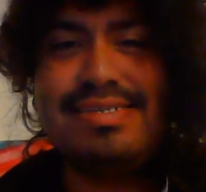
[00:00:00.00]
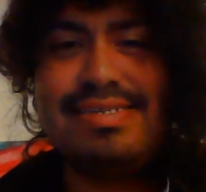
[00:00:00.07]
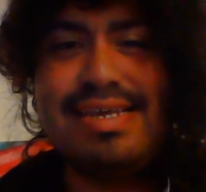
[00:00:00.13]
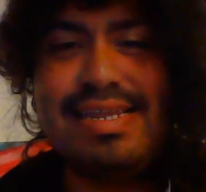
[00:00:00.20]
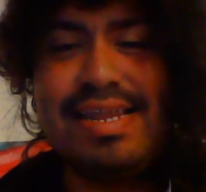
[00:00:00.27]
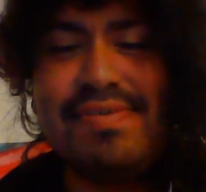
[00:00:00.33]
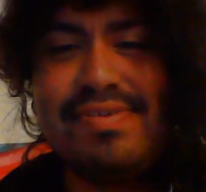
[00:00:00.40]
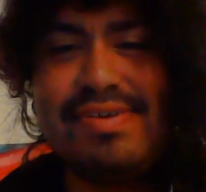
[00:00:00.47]

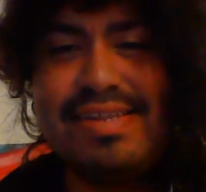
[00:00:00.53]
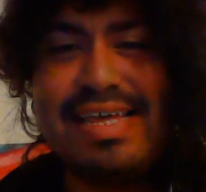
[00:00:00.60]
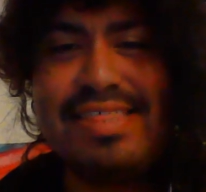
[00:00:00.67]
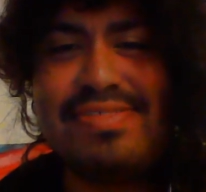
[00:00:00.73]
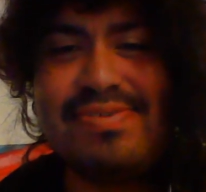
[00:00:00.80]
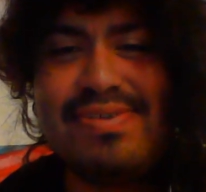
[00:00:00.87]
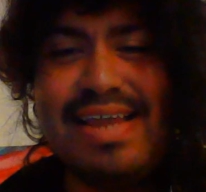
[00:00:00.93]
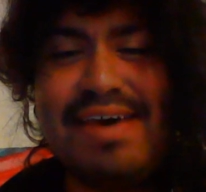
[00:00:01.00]
And I've learned that
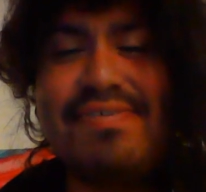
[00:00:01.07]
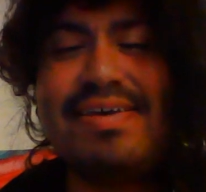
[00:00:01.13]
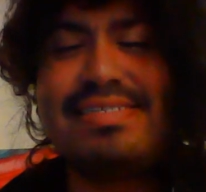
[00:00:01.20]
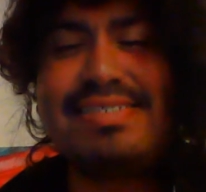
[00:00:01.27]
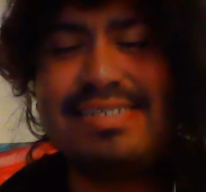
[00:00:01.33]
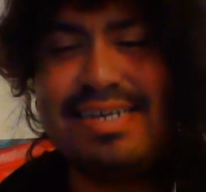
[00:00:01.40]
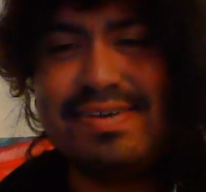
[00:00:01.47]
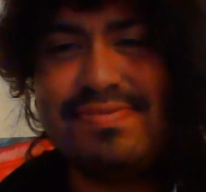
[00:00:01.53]
through life
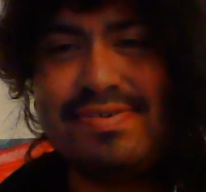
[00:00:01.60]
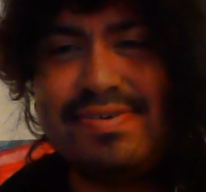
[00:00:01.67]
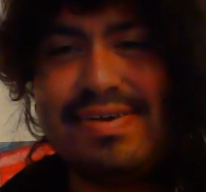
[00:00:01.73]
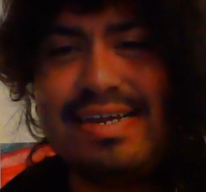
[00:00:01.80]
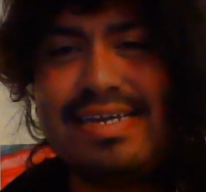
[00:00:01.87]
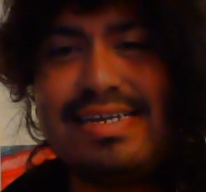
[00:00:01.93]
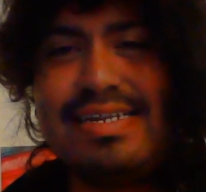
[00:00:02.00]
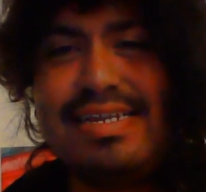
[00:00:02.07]
itself. All
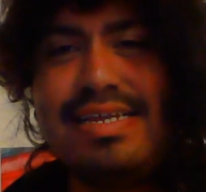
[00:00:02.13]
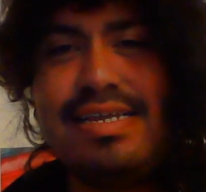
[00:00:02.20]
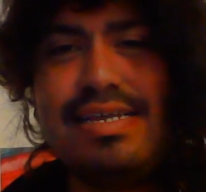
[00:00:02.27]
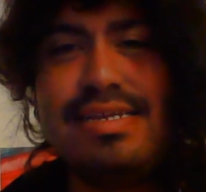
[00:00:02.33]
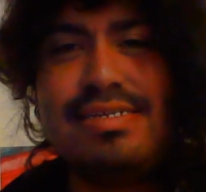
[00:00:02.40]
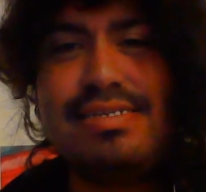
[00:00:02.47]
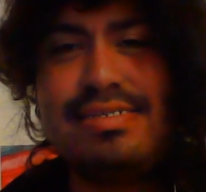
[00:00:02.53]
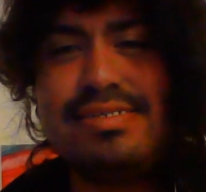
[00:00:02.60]
right.
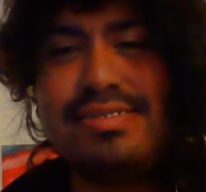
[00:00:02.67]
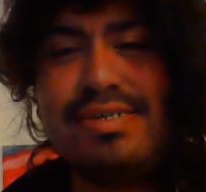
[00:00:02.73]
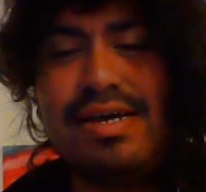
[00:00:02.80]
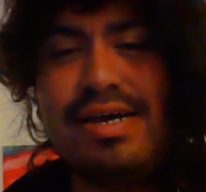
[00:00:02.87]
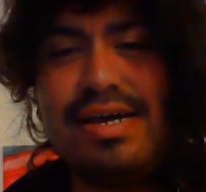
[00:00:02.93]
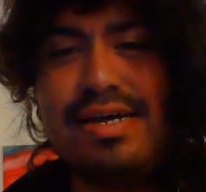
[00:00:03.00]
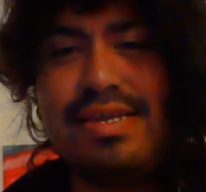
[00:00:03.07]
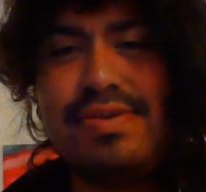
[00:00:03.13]

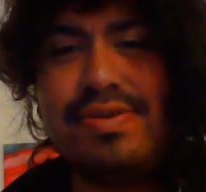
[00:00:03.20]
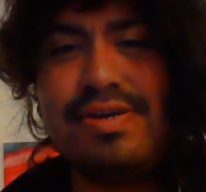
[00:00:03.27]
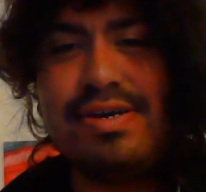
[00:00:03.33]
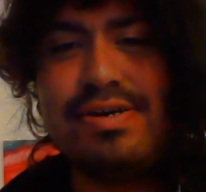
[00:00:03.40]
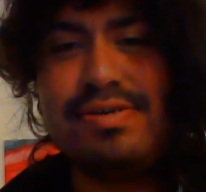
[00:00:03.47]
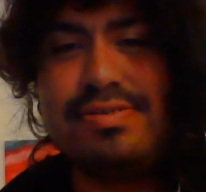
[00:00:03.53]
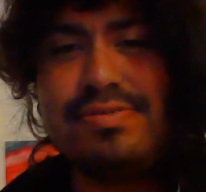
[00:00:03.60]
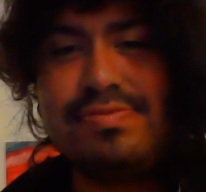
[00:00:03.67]
So here we
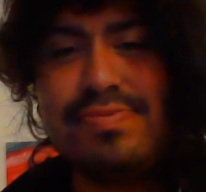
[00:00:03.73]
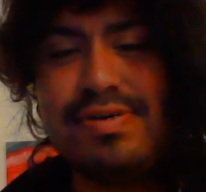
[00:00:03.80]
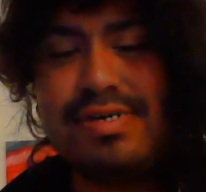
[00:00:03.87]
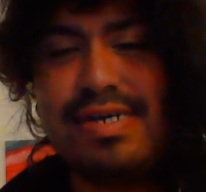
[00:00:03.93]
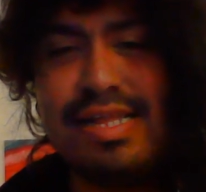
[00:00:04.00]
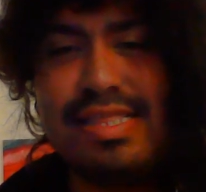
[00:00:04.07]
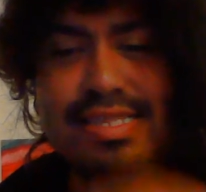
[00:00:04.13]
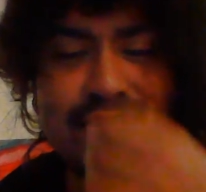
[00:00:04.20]
go. We'll
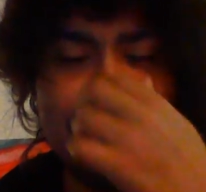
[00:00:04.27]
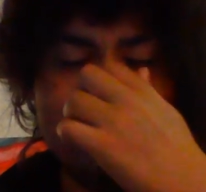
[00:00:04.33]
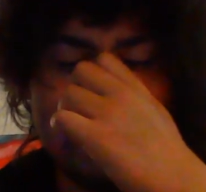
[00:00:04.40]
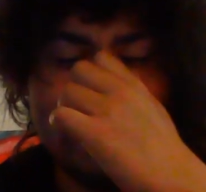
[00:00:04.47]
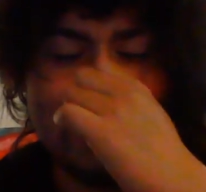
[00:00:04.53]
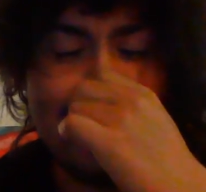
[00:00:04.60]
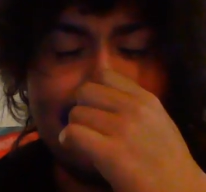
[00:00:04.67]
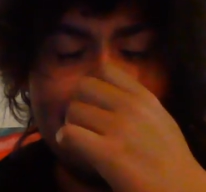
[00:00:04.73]
call this
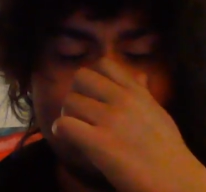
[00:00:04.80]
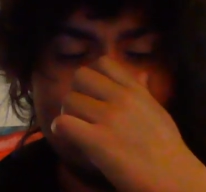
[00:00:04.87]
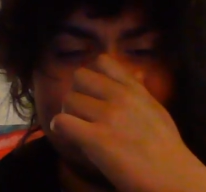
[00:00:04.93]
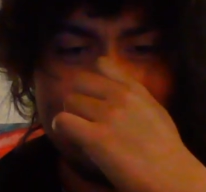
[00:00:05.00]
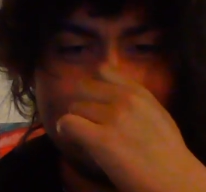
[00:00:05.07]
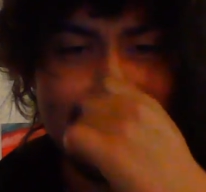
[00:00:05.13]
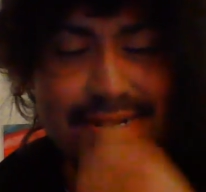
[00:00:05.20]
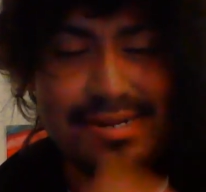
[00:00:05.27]

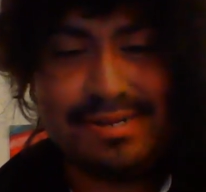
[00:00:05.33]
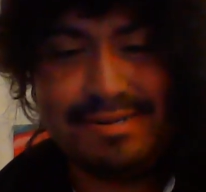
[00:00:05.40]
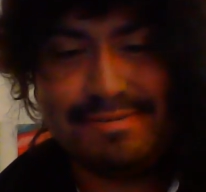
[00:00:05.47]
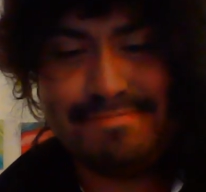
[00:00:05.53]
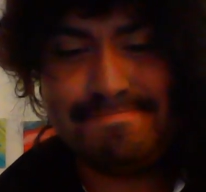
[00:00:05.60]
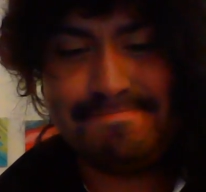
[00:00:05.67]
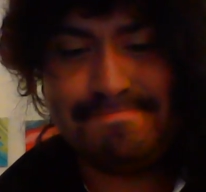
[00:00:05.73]
freestyle.